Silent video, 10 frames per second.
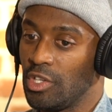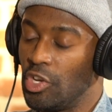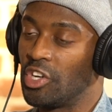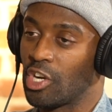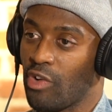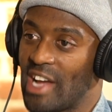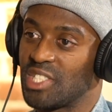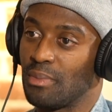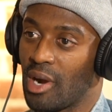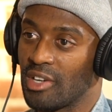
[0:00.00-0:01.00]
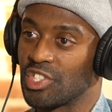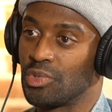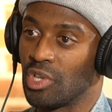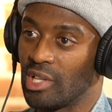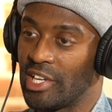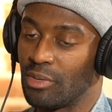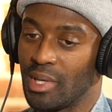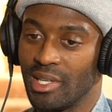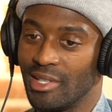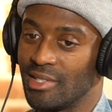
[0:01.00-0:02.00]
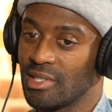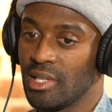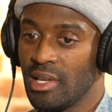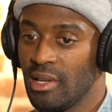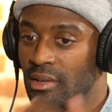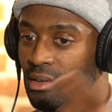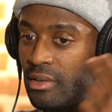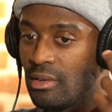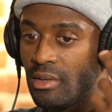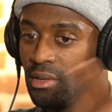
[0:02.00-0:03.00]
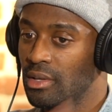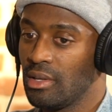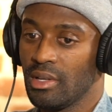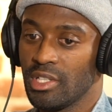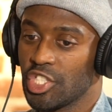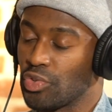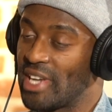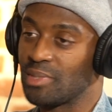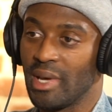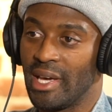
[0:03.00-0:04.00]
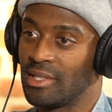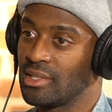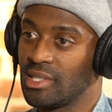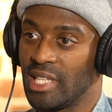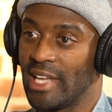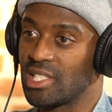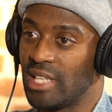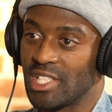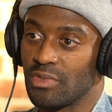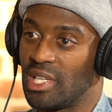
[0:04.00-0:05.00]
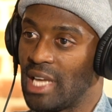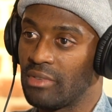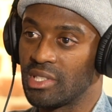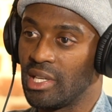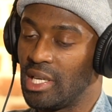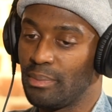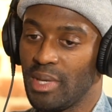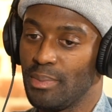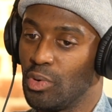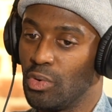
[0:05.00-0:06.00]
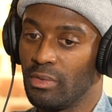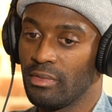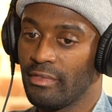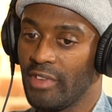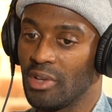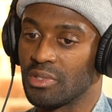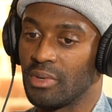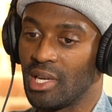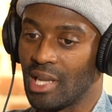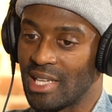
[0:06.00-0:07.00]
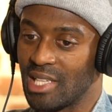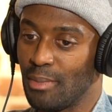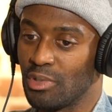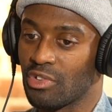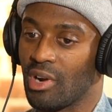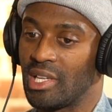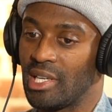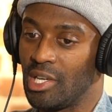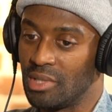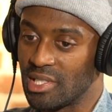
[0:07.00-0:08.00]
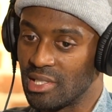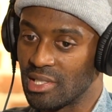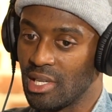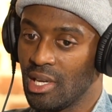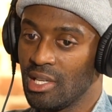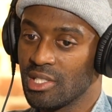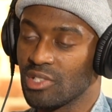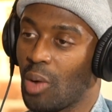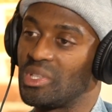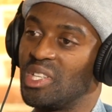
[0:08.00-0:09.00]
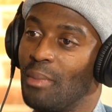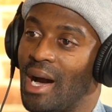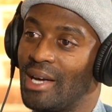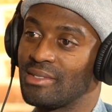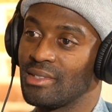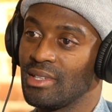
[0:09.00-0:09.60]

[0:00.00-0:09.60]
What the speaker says: you're going to crash and burn sooner or later, because stress, man, that's really everything. People fail to realize that most chronic illnesses start within the mind.